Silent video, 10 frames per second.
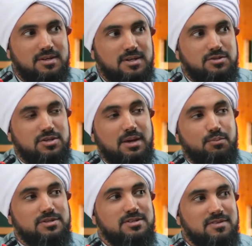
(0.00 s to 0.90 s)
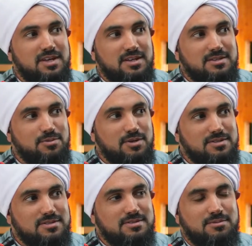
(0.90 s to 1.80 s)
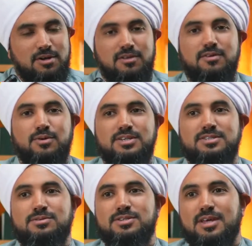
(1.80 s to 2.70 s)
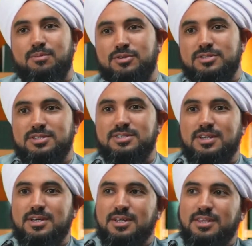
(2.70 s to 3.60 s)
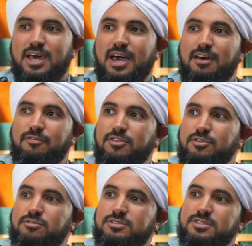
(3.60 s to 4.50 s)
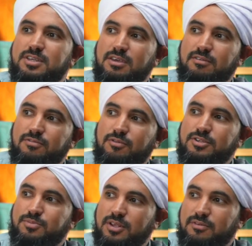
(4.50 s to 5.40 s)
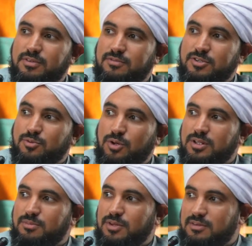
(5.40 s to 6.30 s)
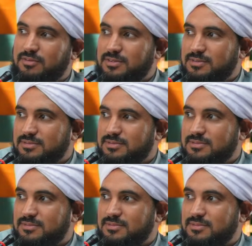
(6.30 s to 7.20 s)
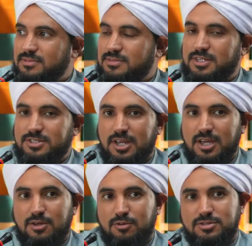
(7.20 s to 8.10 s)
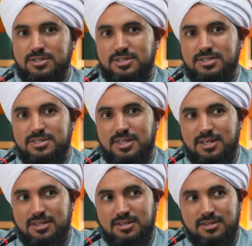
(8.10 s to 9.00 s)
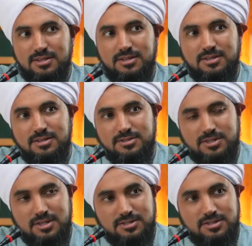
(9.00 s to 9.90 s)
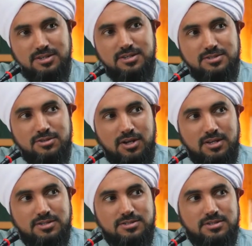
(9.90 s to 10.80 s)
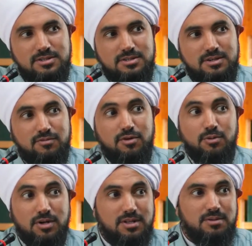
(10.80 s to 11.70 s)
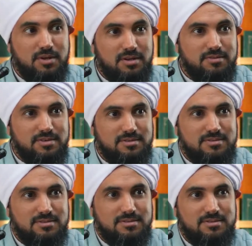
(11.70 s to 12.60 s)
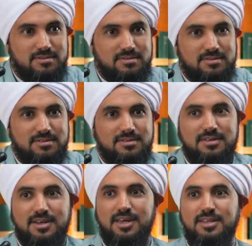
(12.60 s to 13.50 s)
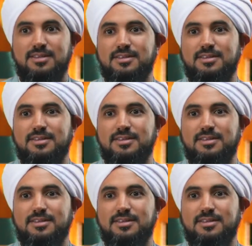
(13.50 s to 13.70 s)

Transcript: So it happens in various ways. One of the ways in which it happens is the hafiz uses his hifz for his benefit, his worldly benefit. The shaykh uses his deen, his teaching, his knowledge for worldly benefit. Right?